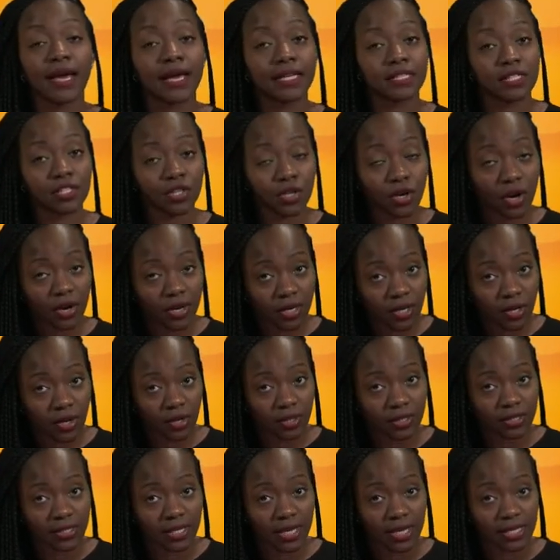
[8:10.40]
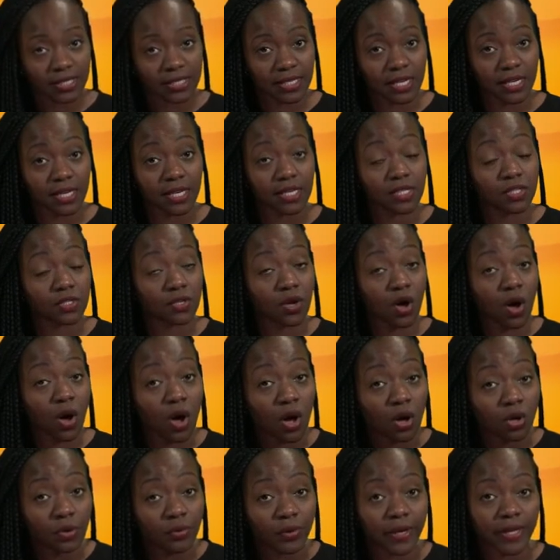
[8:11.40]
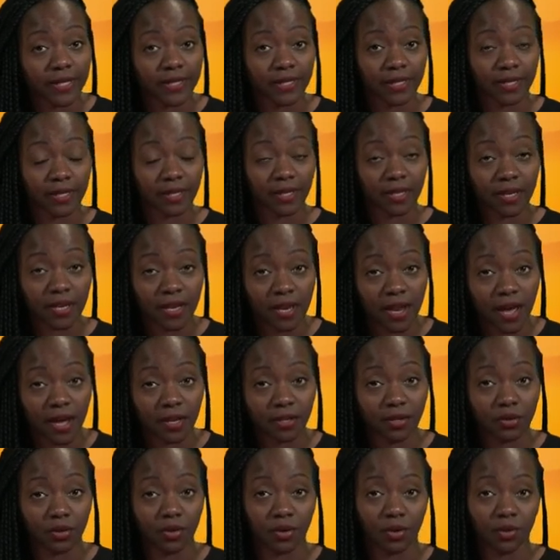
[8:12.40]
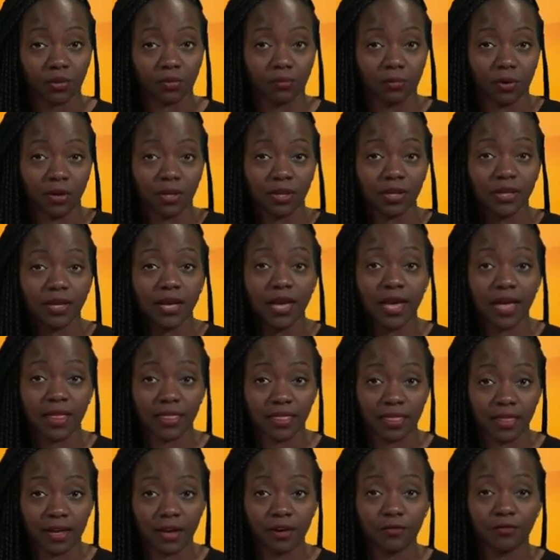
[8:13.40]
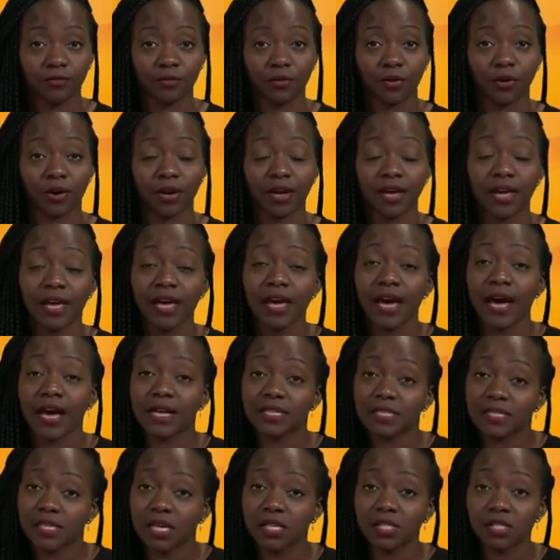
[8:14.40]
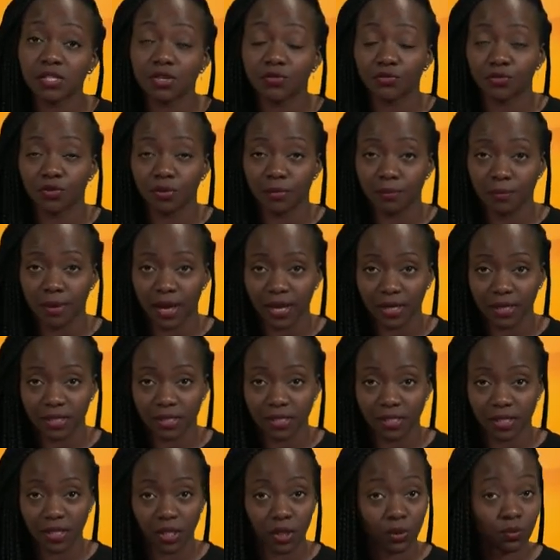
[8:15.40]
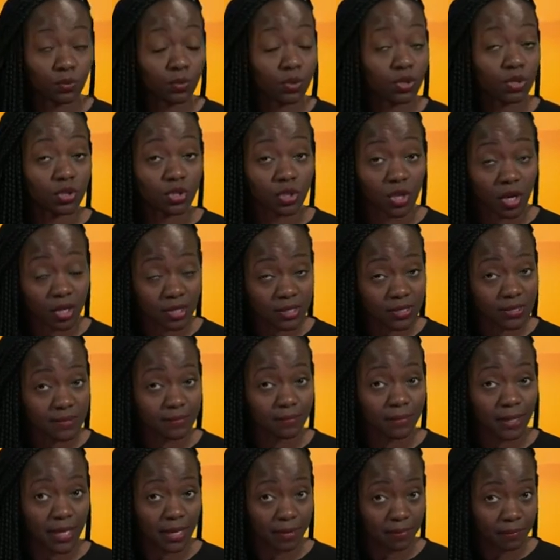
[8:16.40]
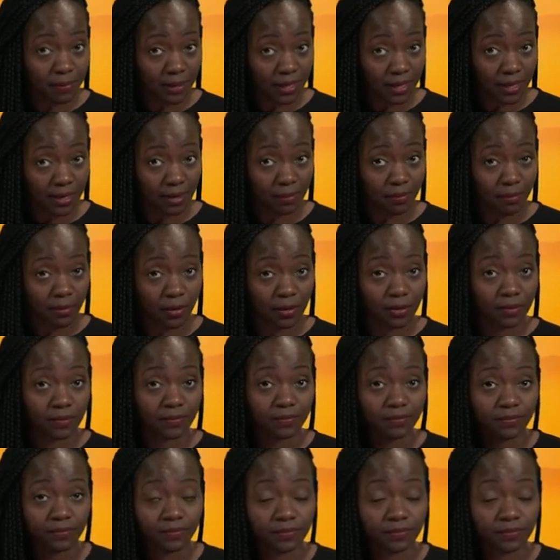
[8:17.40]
Categorical data is already non-normal, and therefore a test of normality would not be applicable.